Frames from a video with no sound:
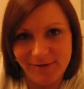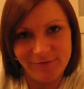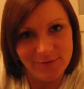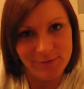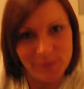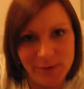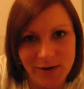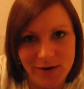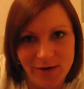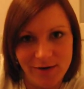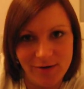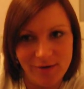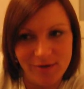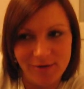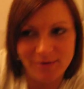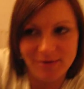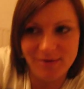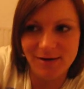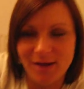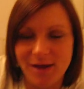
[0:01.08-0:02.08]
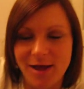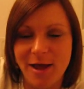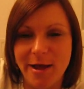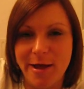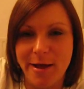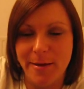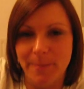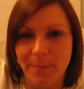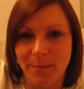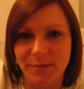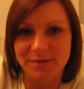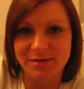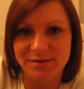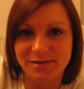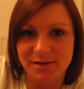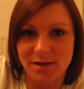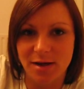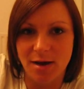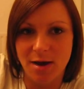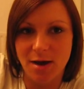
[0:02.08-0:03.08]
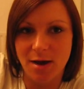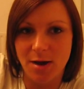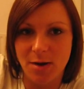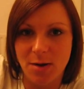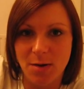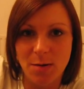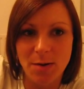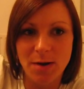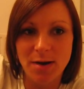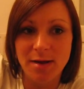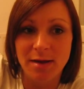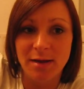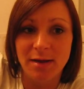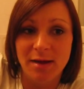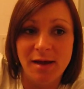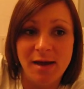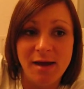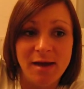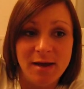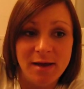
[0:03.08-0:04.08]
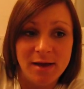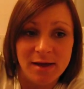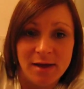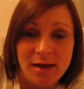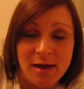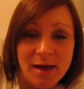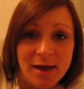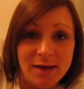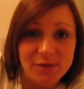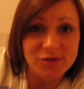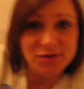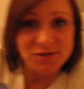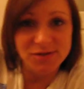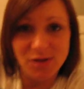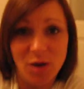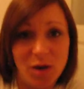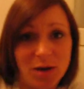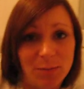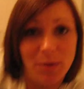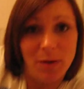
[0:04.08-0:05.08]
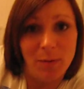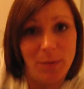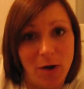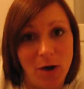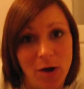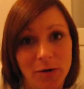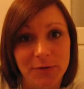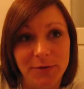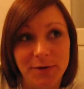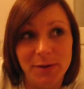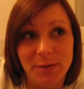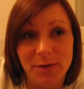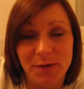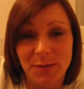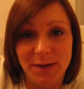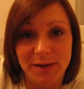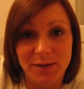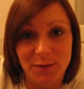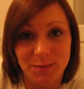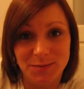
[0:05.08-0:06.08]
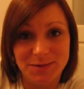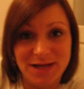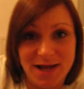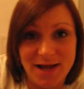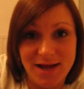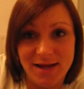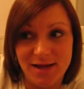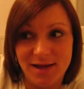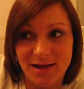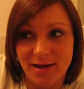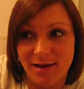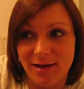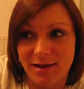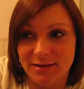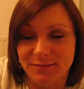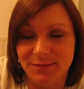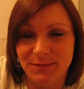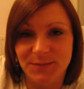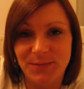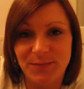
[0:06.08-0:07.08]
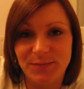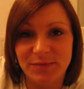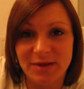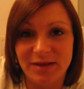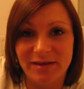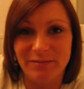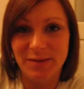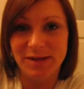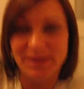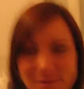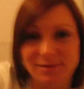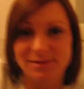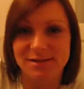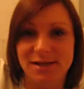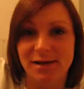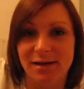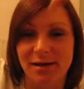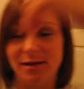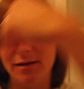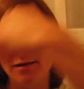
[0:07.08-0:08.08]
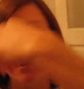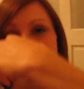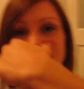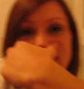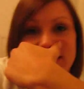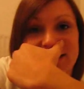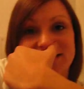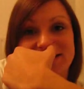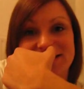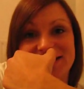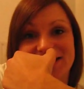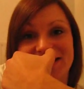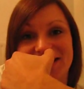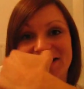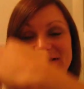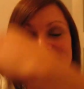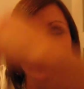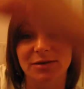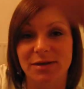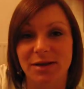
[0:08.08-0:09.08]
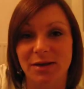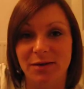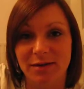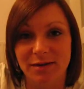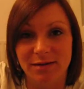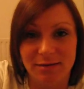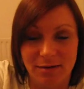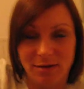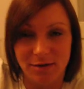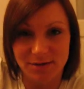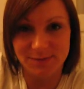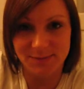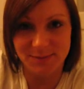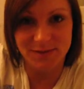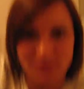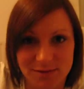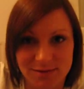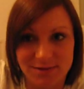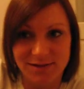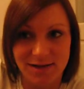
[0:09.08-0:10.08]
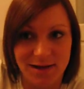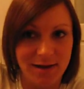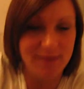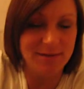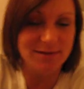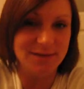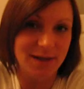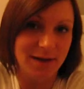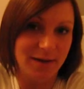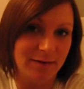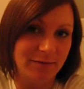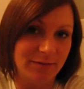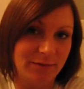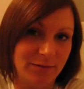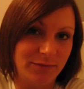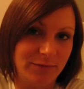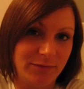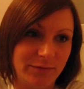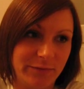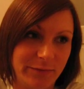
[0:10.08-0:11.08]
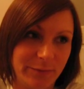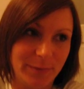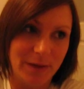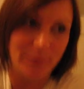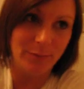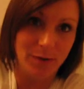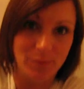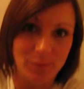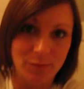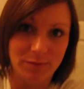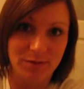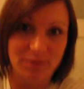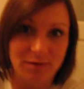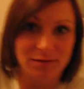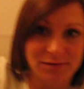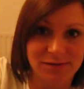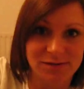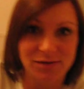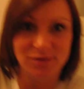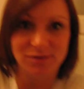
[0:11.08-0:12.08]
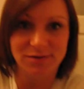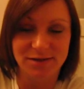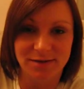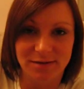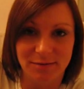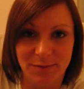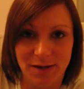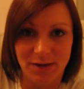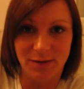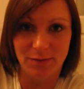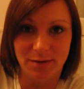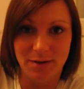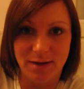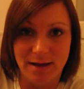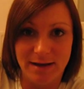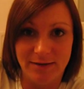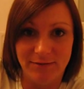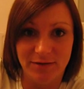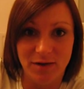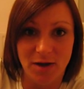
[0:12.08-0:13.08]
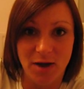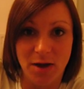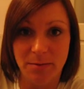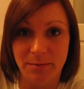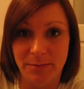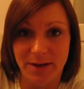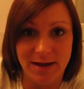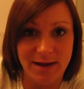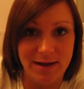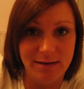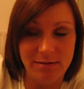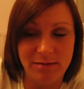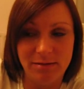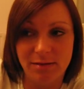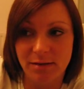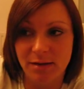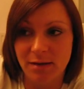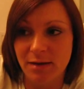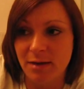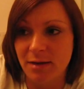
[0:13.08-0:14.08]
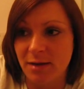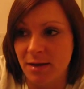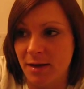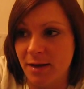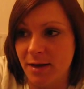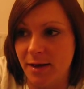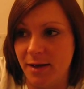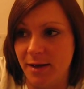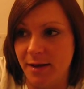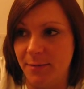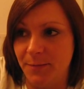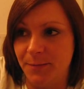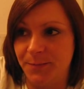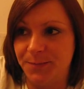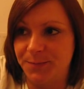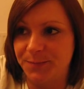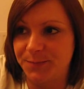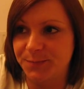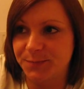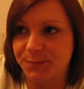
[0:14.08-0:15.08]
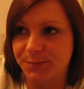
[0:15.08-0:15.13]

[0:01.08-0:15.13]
everyone, um, so I just thought I'd pop on and do a quick update. Um, I've been to the antenatal unit at the hospital today to have my appointment with a consultant about having a home birth. Um,